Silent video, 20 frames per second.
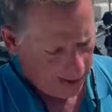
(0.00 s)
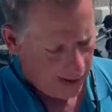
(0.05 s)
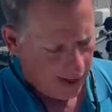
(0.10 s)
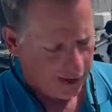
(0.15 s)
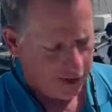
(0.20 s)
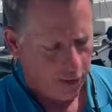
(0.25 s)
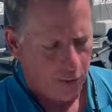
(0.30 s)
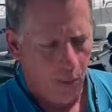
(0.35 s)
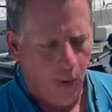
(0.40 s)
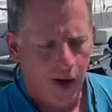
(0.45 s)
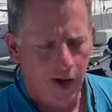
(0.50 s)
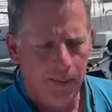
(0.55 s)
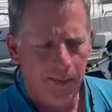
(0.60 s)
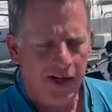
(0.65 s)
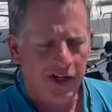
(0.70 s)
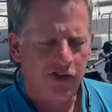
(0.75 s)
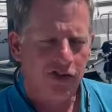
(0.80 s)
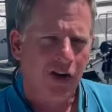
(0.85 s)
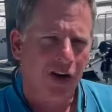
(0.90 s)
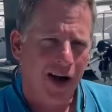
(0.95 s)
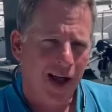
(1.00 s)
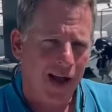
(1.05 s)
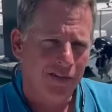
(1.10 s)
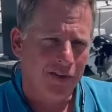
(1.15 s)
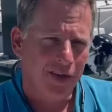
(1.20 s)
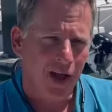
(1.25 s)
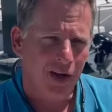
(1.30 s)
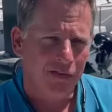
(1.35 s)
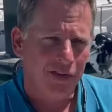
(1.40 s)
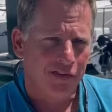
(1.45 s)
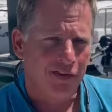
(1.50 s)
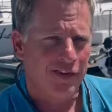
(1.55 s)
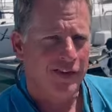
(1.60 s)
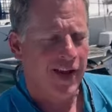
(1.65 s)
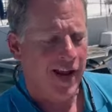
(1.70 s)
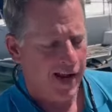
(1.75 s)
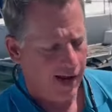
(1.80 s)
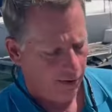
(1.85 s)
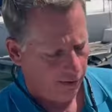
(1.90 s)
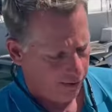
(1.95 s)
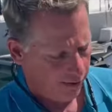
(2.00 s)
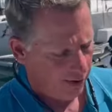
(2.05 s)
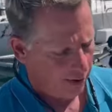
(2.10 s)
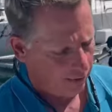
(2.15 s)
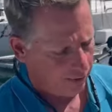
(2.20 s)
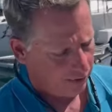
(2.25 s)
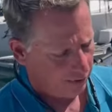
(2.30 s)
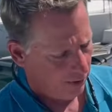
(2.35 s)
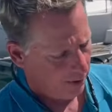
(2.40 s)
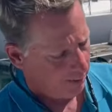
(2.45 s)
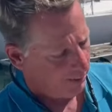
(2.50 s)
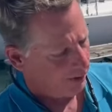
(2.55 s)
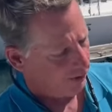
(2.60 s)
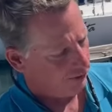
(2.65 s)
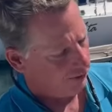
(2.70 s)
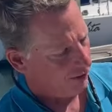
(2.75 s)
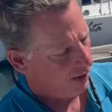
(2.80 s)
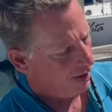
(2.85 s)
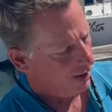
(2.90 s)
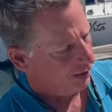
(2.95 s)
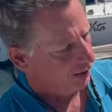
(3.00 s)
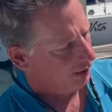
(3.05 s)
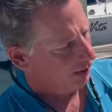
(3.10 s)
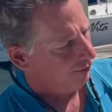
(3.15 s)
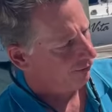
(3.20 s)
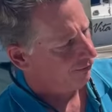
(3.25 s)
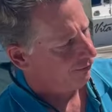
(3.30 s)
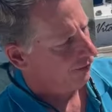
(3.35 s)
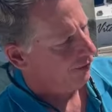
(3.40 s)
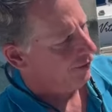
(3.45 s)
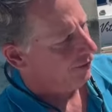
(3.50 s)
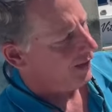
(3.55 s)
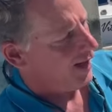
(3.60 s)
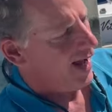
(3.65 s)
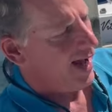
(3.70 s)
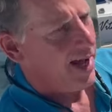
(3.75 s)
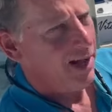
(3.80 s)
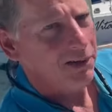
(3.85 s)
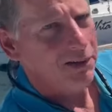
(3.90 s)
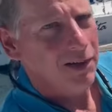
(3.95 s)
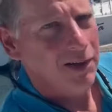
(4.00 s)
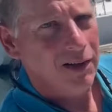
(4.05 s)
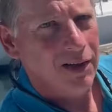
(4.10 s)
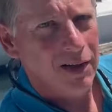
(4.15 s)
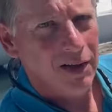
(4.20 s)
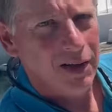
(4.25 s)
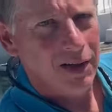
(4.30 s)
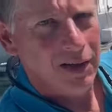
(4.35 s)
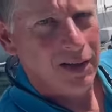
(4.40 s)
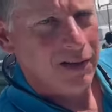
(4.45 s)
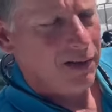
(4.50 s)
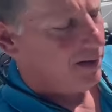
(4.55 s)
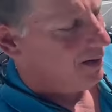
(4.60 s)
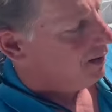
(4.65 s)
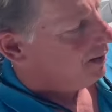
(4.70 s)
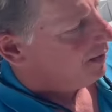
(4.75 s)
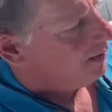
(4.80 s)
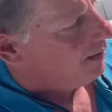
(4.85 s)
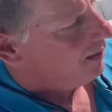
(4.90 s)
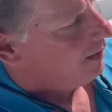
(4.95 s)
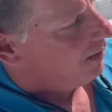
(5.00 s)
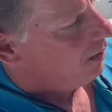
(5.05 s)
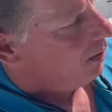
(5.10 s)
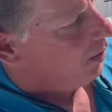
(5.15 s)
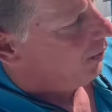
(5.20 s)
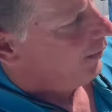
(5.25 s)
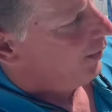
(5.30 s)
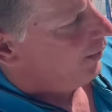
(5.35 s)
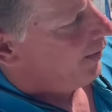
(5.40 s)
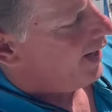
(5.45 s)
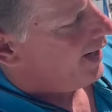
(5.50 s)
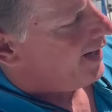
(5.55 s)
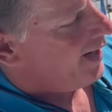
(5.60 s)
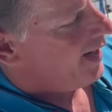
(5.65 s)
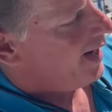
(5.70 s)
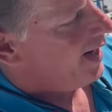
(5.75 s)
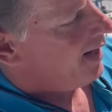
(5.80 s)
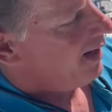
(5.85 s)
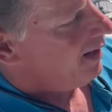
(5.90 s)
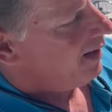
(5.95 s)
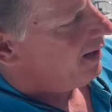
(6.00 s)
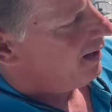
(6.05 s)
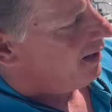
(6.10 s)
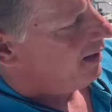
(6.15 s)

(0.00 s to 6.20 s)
I do want to make sure I have enough of a tail though. So I'm going to start a little further down, hold it right here.